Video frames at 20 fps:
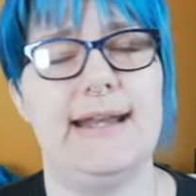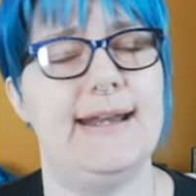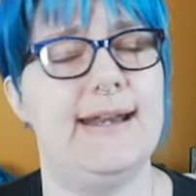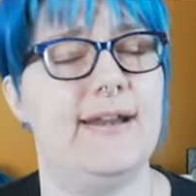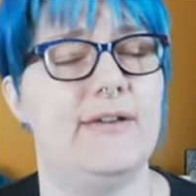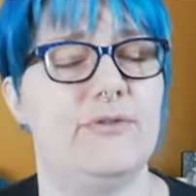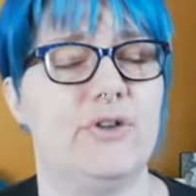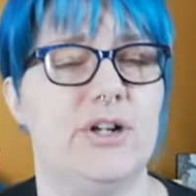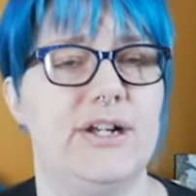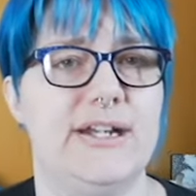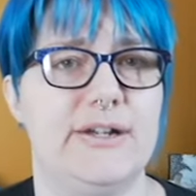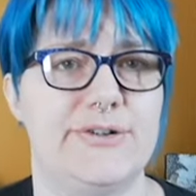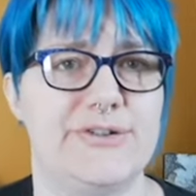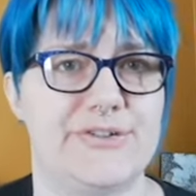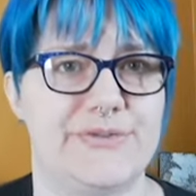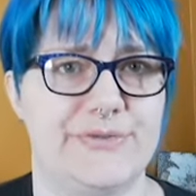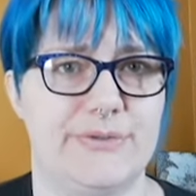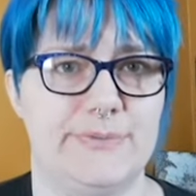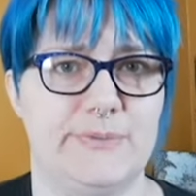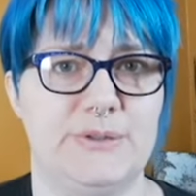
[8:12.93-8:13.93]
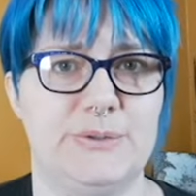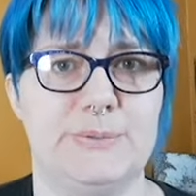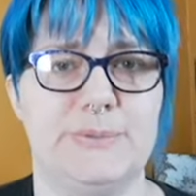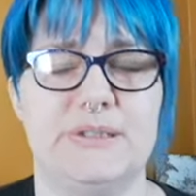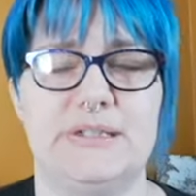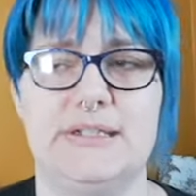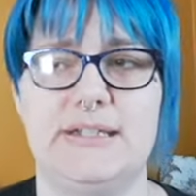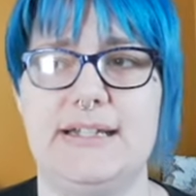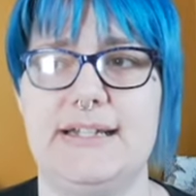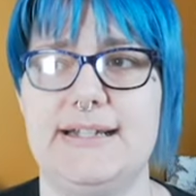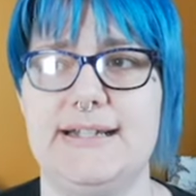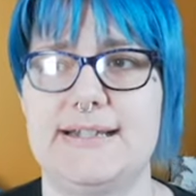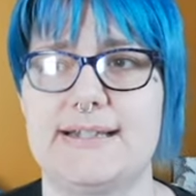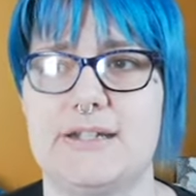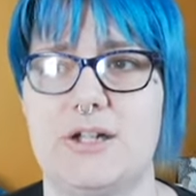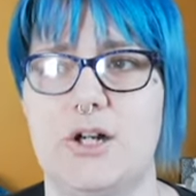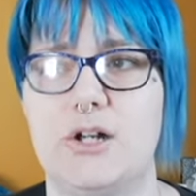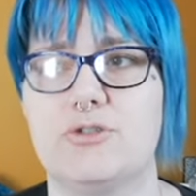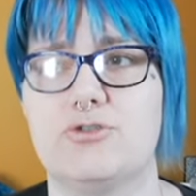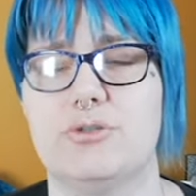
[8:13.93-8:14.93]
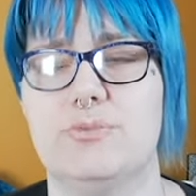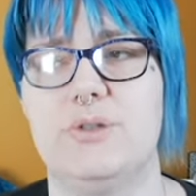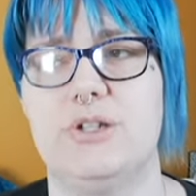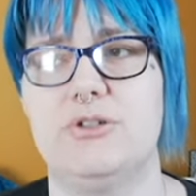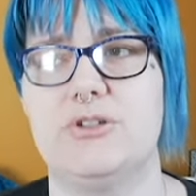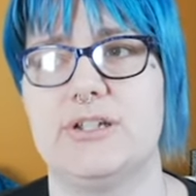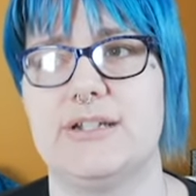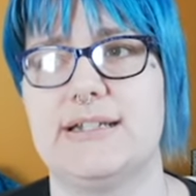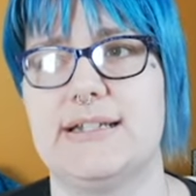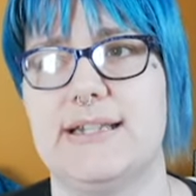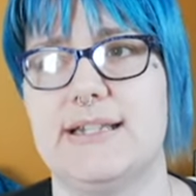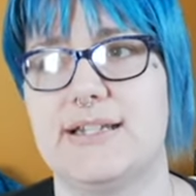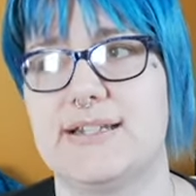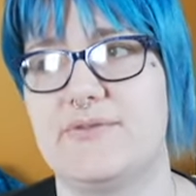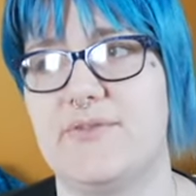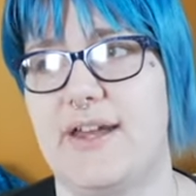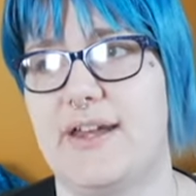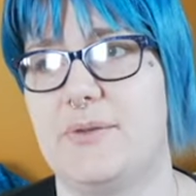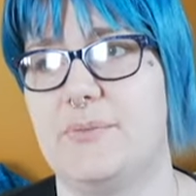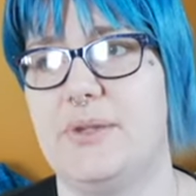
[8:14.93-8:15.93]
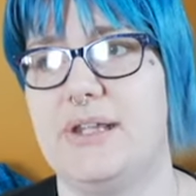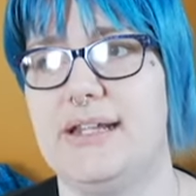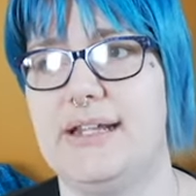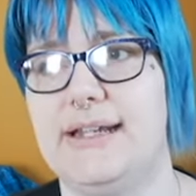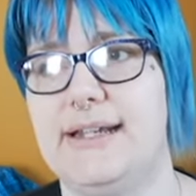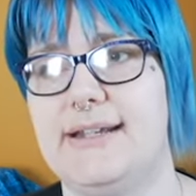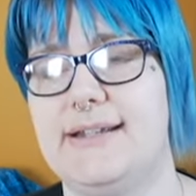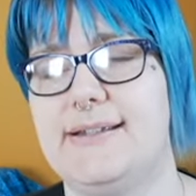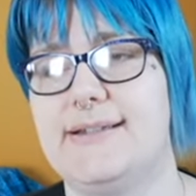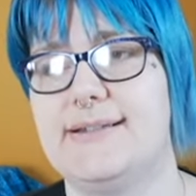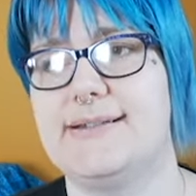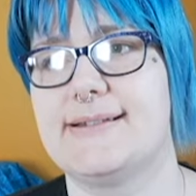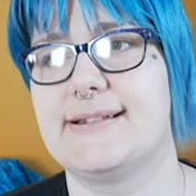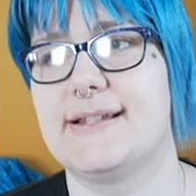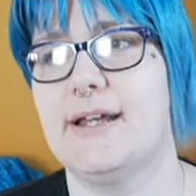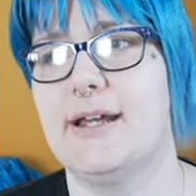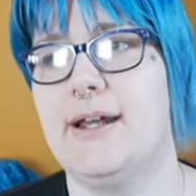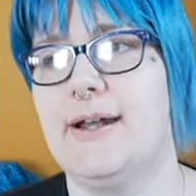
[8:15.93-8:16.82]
never hears from them. And his contribution to this family is,